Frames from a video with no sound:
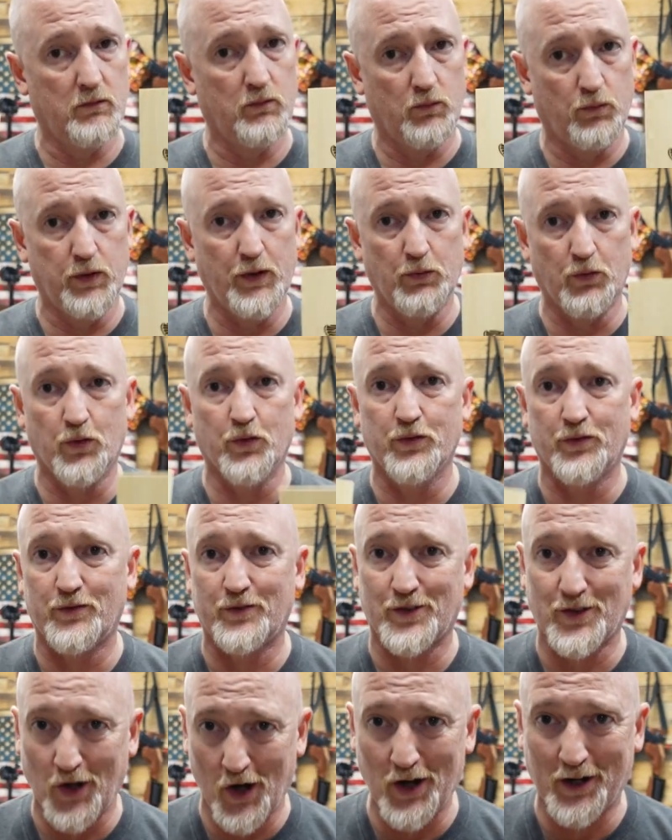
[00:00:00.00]
we will
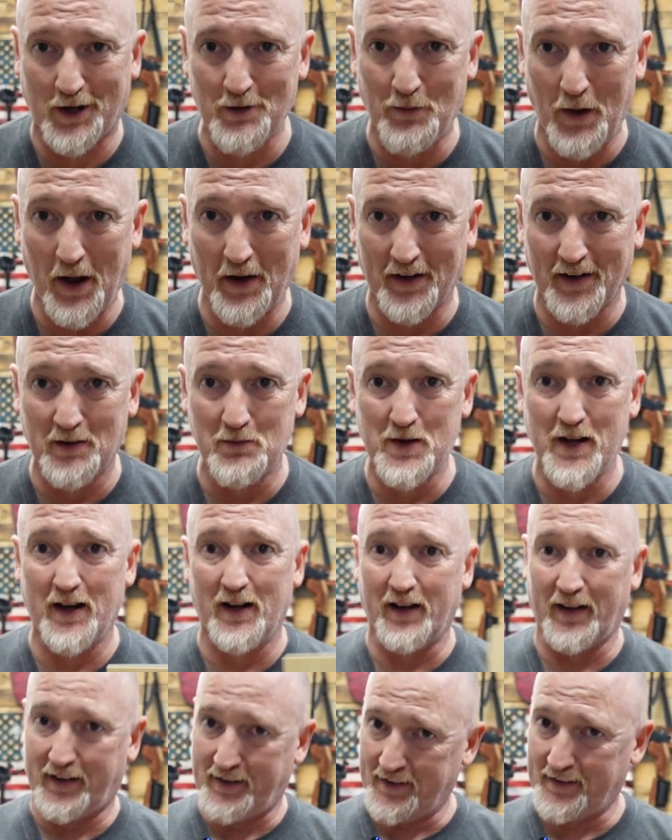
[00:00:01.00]
talk about in a
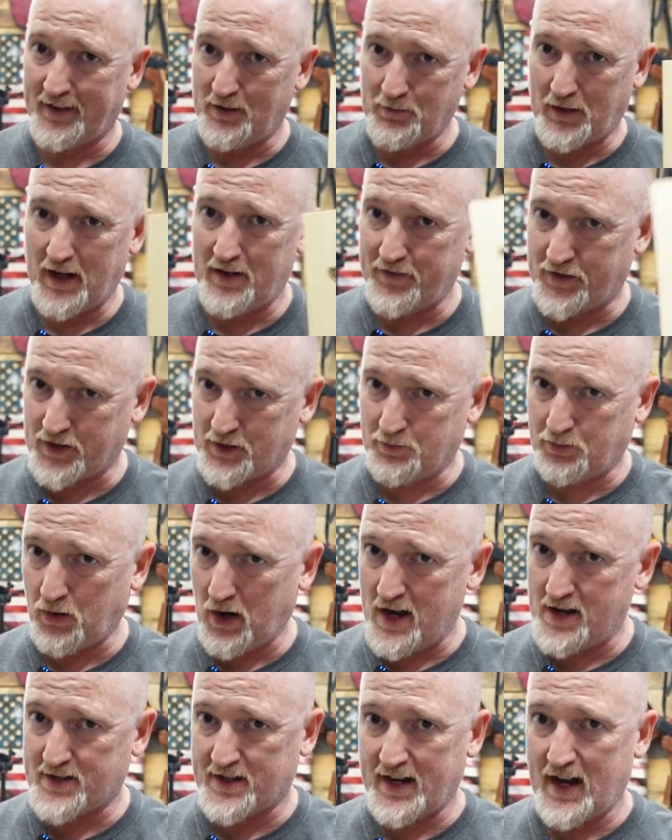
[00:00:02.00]
minute because I'm kind of
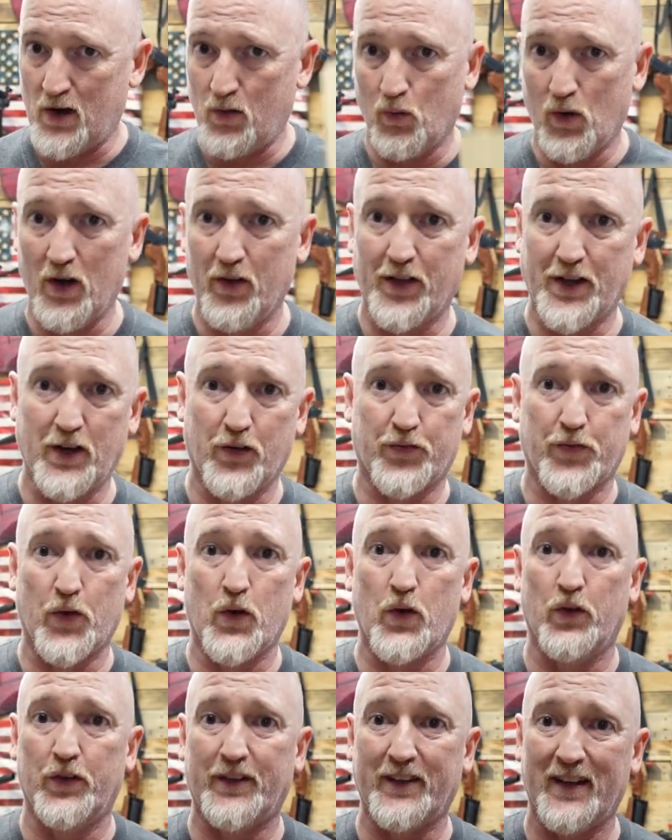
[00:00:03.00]
surprised at how well the
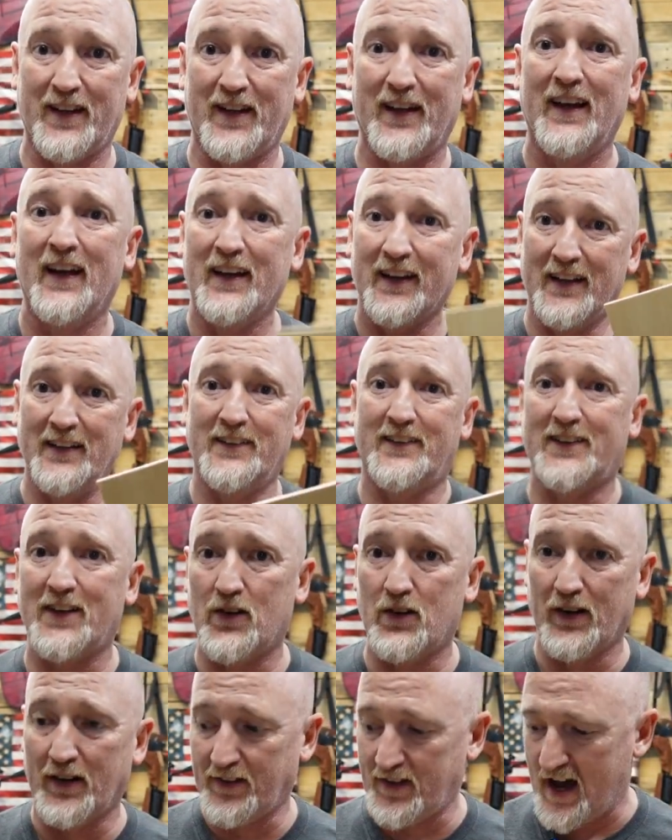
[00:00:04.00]
Aufero did
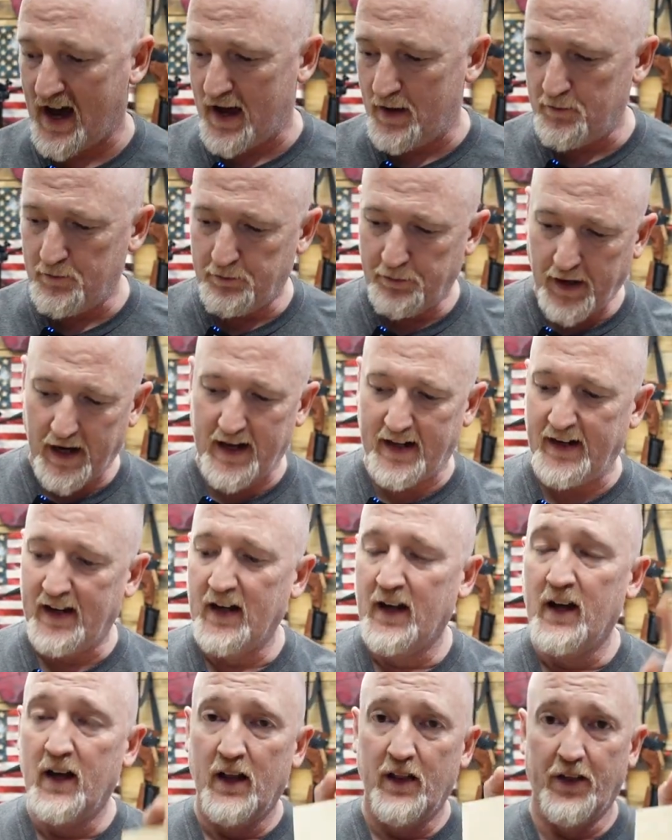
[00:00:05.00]
considering that. But
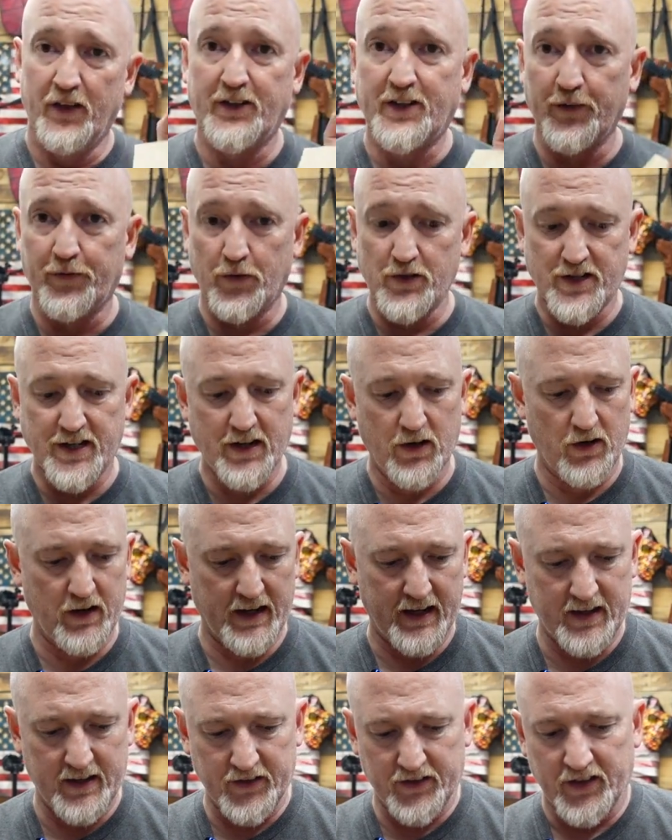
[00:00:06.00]
the difference here
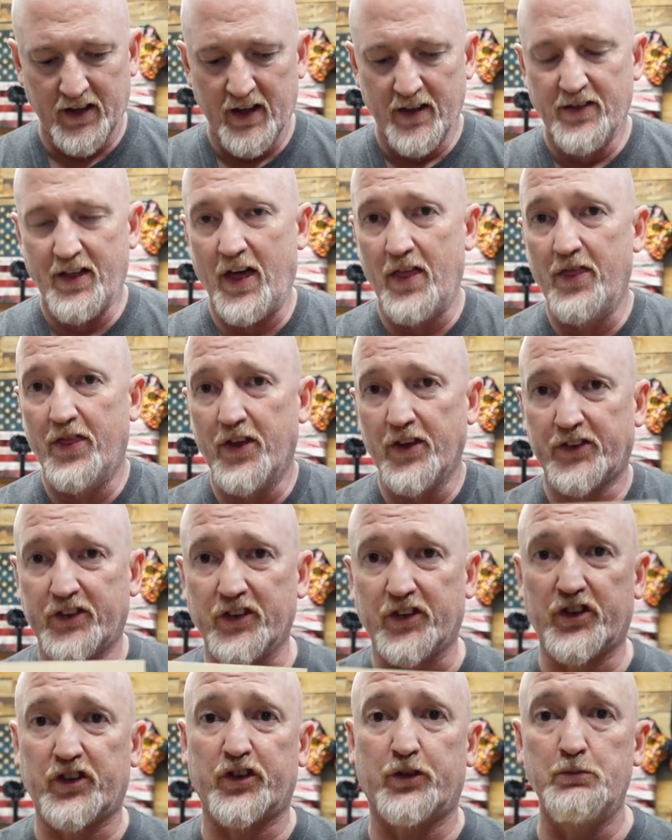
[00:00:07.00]
is that this
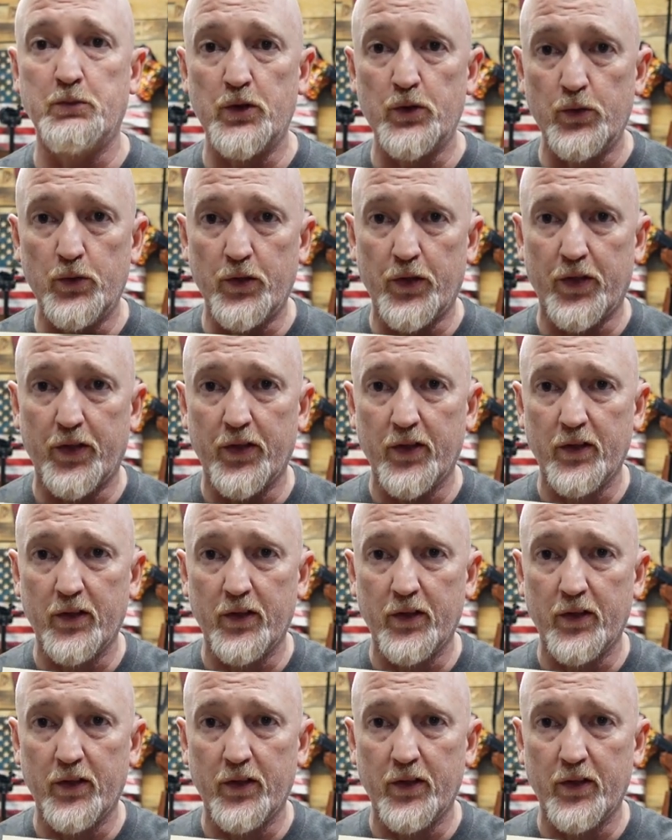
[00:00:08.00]
is smooth,